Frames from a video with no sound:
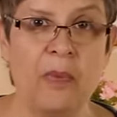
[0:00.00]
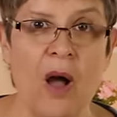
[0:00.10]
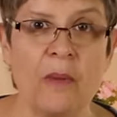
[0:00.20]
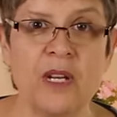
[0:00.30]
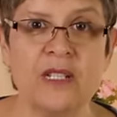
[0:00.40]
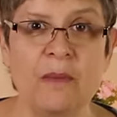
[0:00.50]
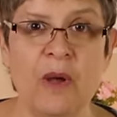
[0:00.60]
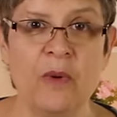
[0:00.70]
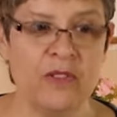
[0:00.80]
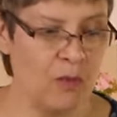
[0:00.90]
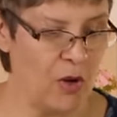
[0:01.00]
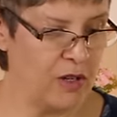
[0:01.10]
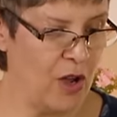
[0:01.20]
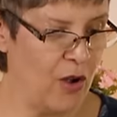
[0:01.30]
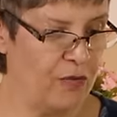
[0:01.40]
But I'm going to demo with some one
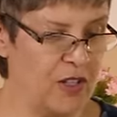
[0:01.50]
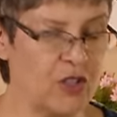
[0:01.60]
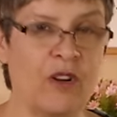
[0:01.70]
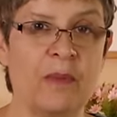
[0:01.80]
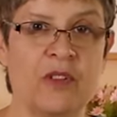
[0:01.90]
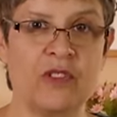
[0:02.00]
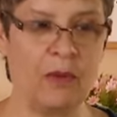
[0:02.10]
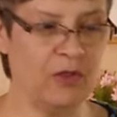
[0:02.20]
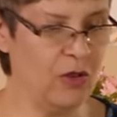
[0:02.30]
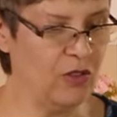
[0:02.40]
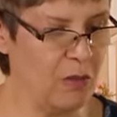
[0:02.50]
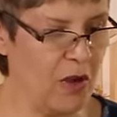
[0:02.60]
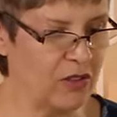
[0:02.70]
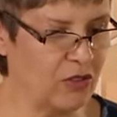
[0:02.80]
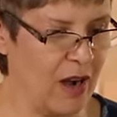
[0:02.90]
and a half inch strips because I was using
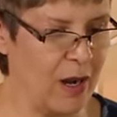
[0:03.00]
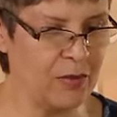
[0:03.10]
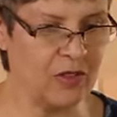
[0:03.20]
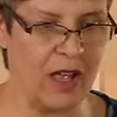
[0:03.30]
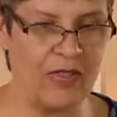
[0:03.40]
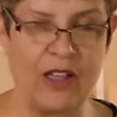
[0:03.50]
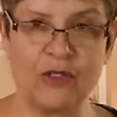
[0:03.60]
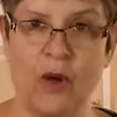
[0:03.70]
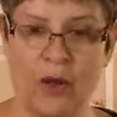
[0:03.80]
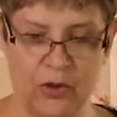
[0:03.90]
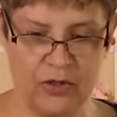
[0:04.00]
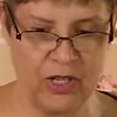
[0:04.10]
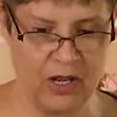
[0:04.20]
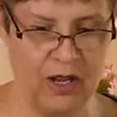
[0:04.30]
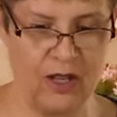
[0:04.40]
my scraps and that's what I wanted
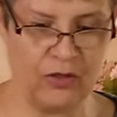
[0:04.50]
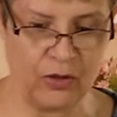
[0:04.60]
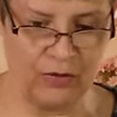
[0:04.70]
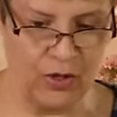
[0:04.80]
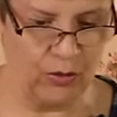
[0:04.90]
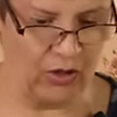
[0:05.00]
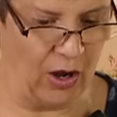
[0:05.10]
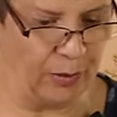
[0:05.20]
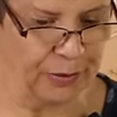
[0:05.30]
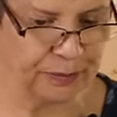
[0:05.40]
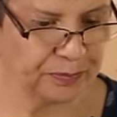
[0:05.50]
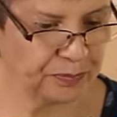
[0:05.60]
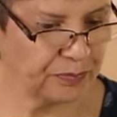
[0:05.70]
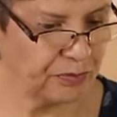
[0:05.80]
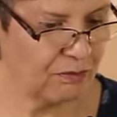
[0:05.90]
to sort of use up.
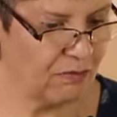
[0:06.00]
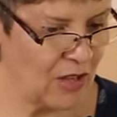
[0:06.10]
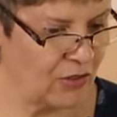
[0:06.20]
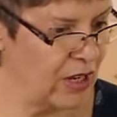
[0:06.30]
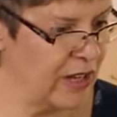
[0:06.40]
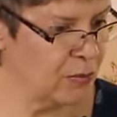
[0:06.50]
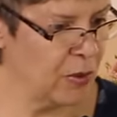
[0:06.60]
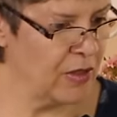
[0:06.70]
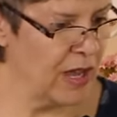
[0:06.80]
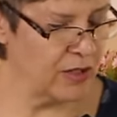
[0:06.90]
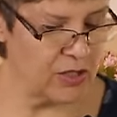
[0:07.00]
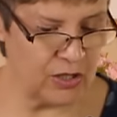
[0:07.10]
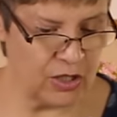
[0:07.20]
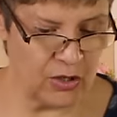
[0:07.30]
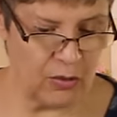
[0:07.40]
So let's put that
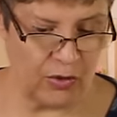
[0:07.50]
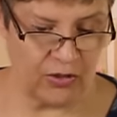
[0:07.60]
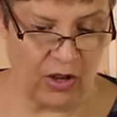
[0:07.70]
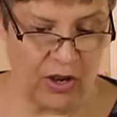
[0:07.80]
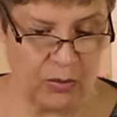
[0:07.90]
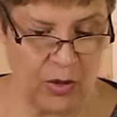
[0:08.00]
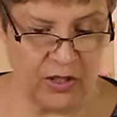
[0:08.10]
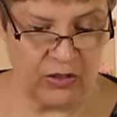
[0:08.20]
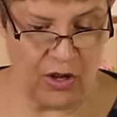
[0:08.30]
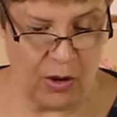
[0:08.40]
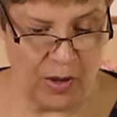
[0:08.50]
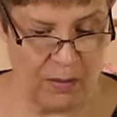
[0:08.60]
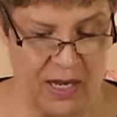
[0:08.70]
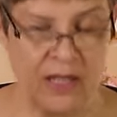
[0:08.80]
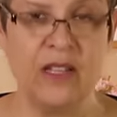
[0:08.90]
to one side and we're going to start by
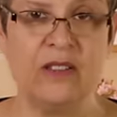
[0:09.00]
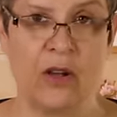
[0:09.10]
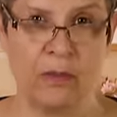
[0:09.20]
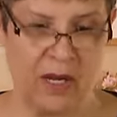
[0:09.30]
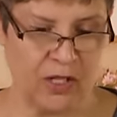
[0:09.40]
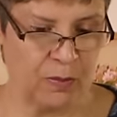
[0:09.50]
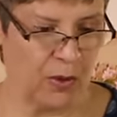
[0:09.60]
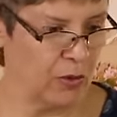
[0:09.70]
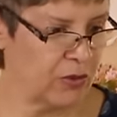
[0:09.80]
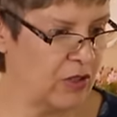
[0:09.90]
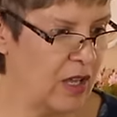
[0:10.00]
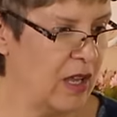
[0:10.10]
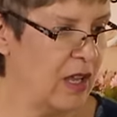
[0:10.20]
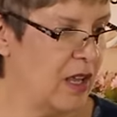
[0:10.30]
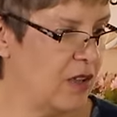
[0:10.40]
making these nine patch blocks.
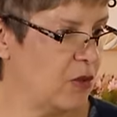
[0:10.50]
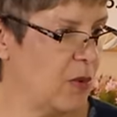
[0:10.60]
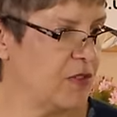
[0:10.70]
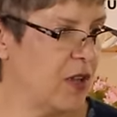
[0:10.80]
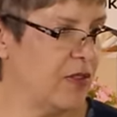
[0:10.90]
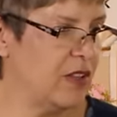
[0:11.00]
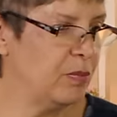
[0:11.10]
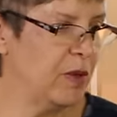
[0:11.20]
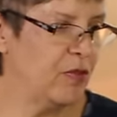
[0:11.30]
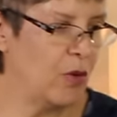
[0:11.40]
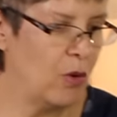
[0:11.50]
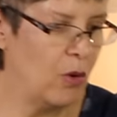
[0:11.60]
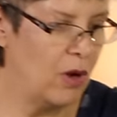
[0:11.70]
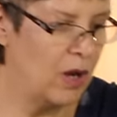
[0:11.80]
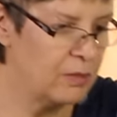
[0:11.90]
So we've done this
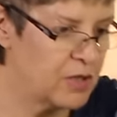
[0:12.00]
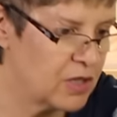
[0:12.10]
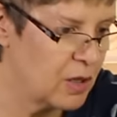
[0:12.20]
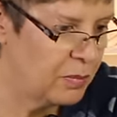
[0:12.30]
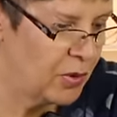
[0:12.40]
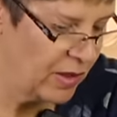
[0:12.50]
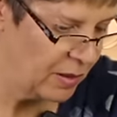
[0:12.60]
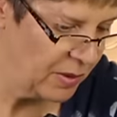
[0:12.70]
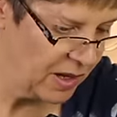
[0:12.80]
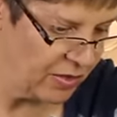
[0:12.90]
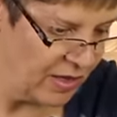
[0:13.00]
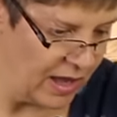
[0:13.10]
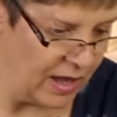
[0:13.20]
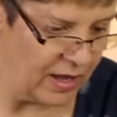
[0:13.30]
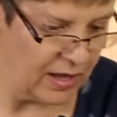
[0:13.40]
before. I'm just going to put that back
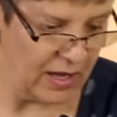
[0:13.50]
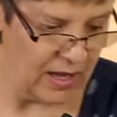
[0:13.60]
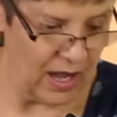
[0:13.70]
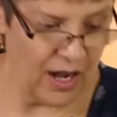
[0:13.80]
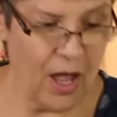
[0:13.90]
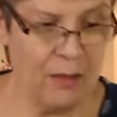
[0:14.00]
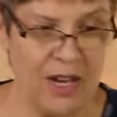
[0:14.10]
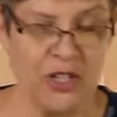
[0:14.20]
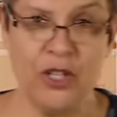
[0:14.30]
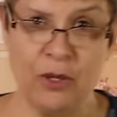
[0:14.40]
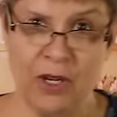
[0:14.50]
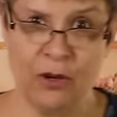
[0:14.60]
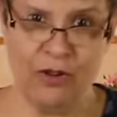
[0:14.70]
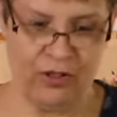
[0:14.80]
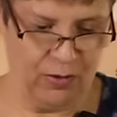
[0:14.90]
there. And I'm actually doing a
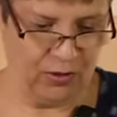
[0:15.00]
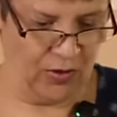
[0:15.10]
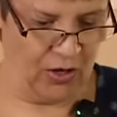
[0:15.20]
Christmas